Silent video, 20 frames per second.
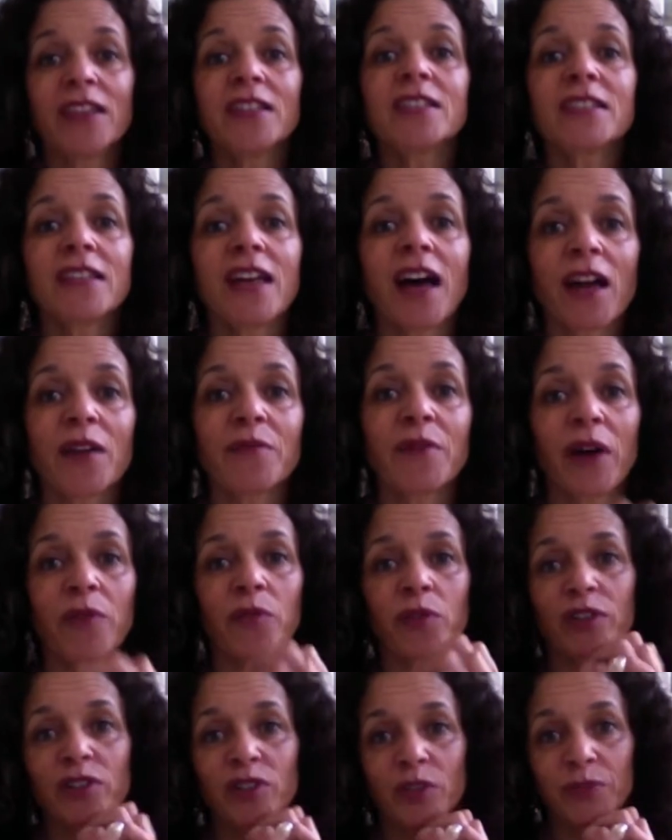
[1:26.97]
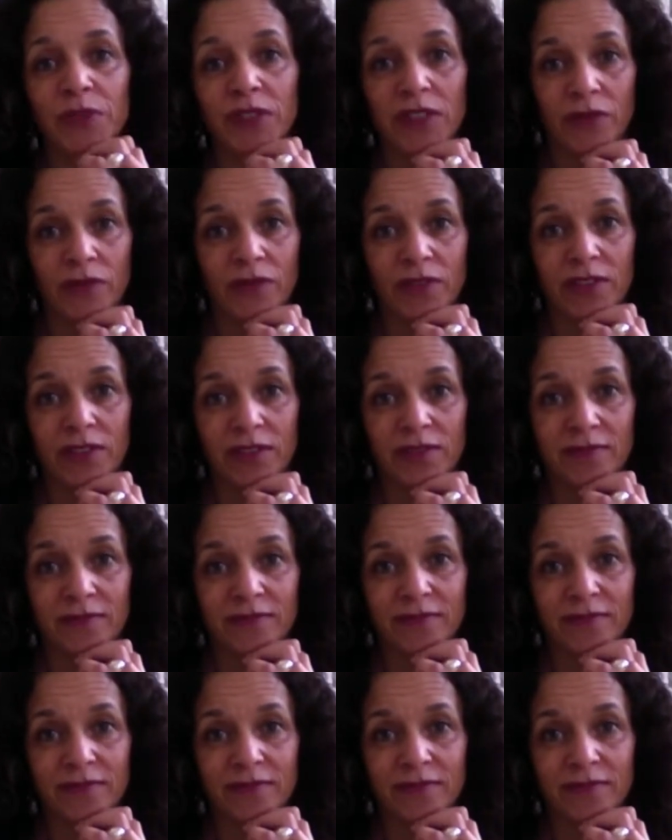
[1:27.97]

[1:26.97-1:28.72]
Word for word: this time I want it to be different.